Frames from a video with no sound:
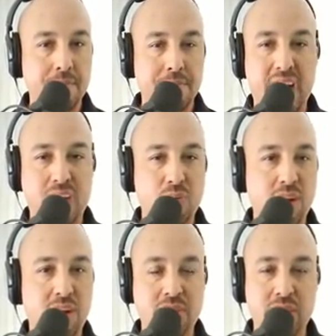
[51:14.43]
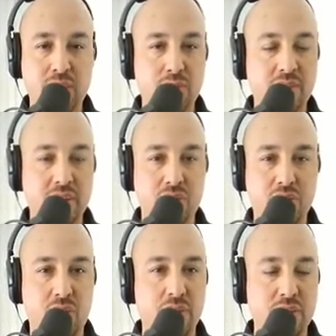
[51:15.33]
background and who's going to
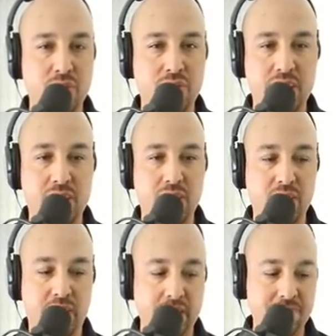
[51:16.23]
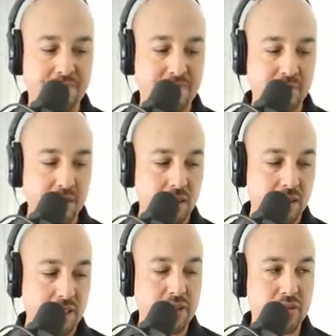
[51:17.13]
start under center. And
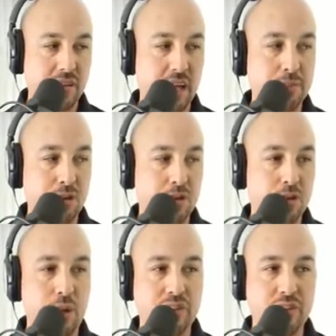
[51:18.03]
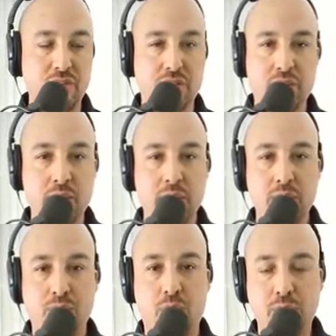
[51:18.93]
I think there's a lot more questions
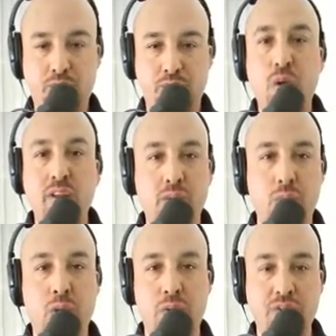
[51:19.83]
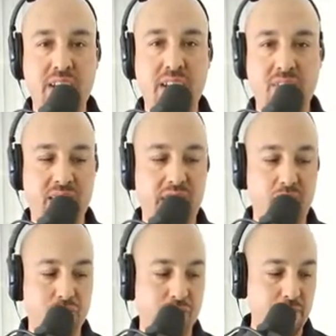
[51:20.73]
from starting roles than anything
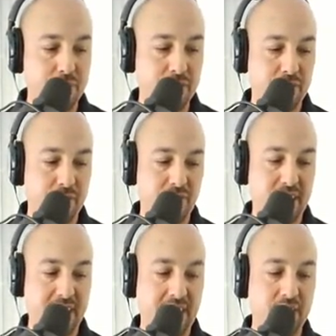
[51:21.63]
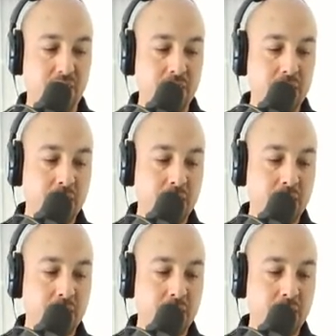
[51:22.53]
else for the Minnesota Vikings.